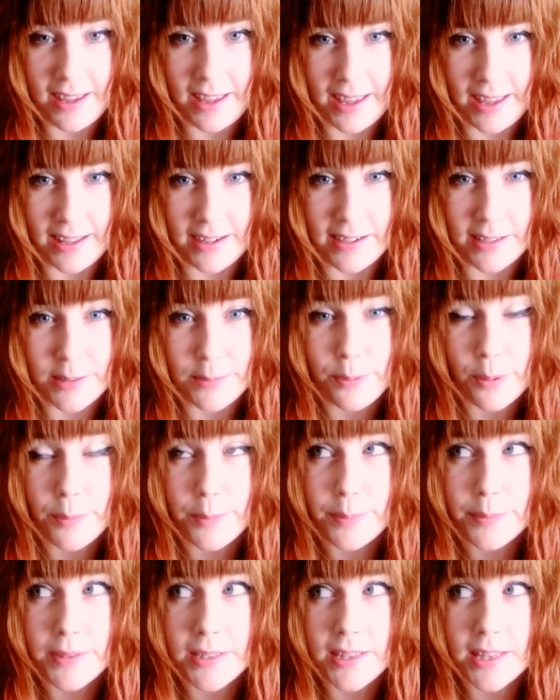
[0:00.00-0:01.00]
and it's
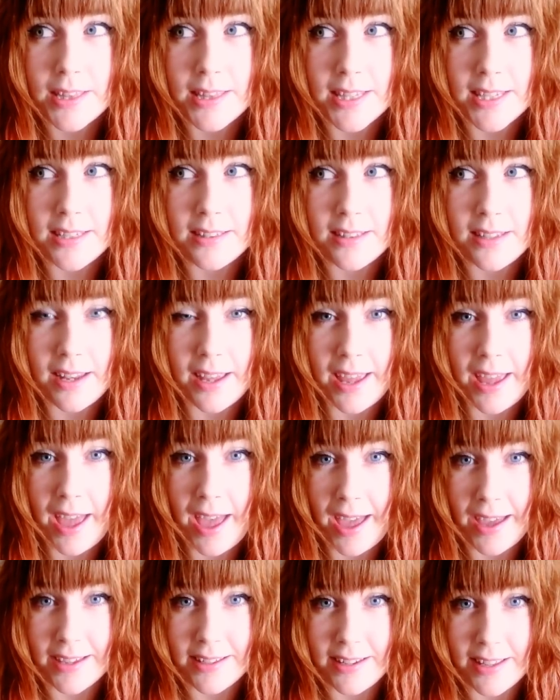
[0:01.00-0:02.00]
probably the thing that I
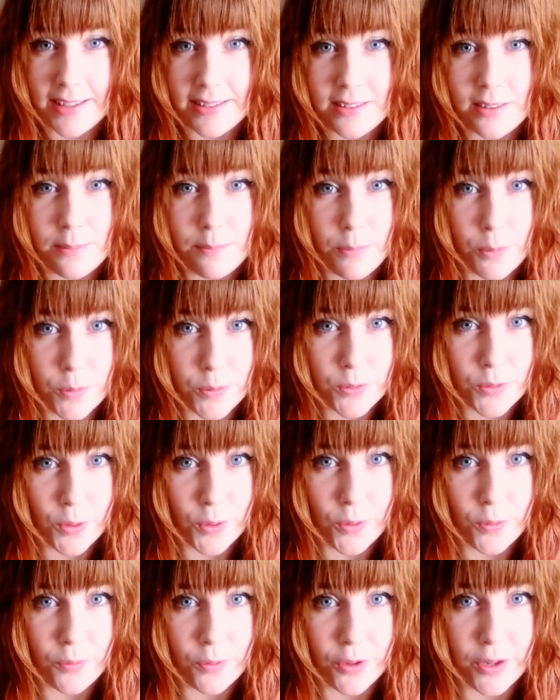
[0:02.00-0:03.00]
agonized the most
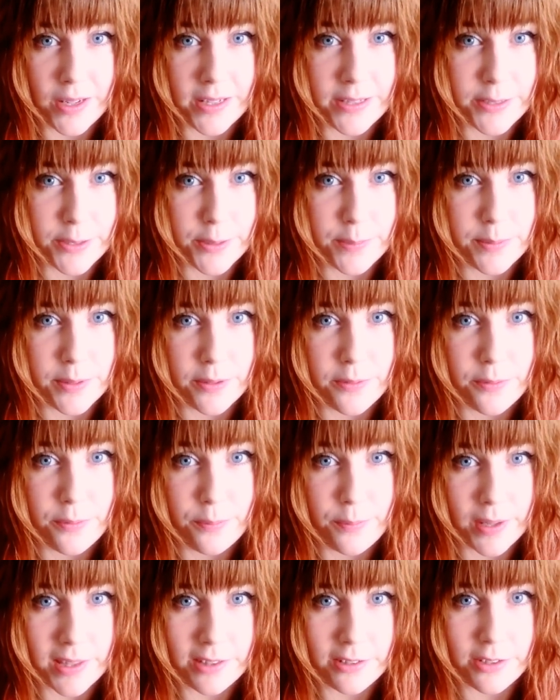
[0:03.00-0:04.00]
over in terms of
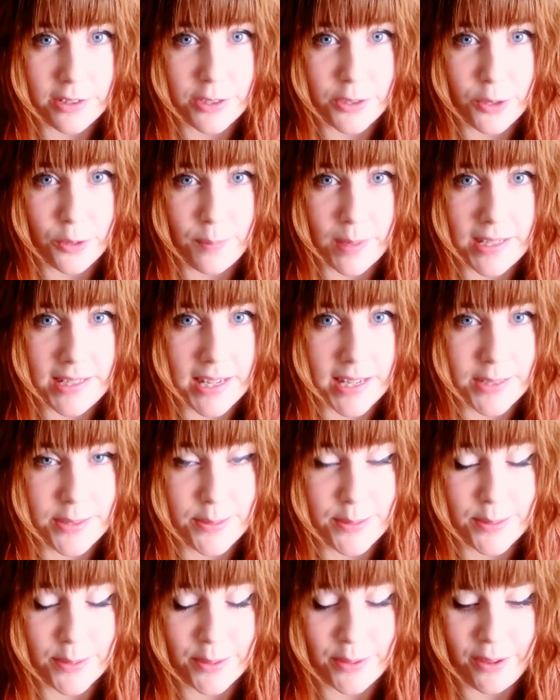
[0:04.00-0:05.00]
whether to show my
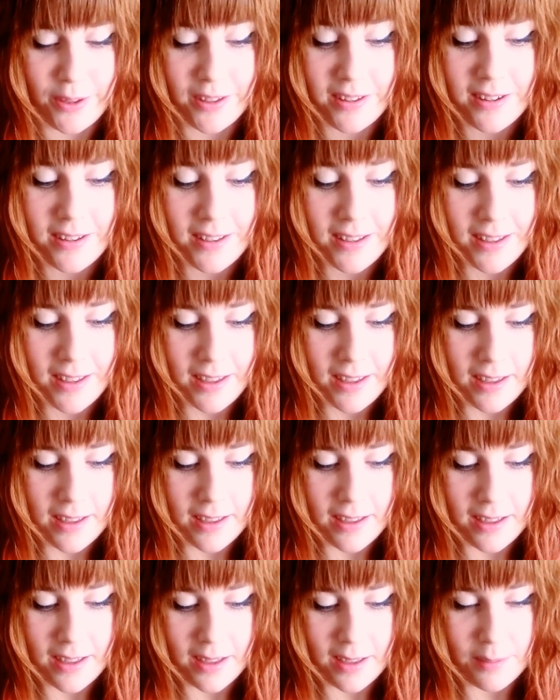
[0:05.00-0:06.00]
tattoos or
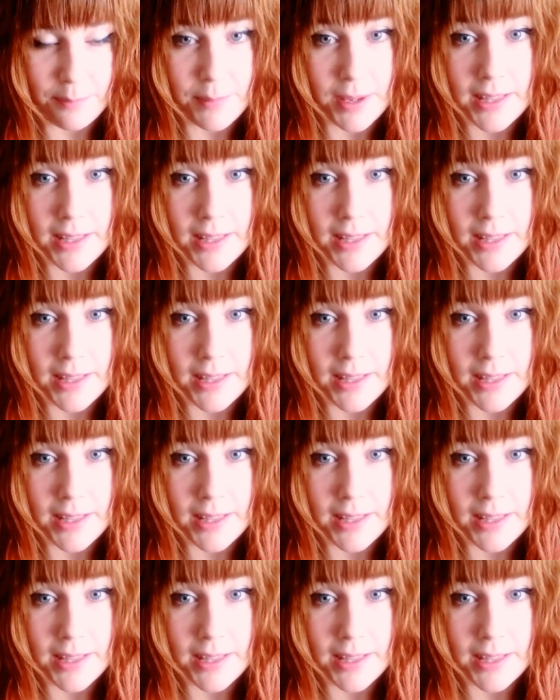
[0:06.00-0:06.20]
not.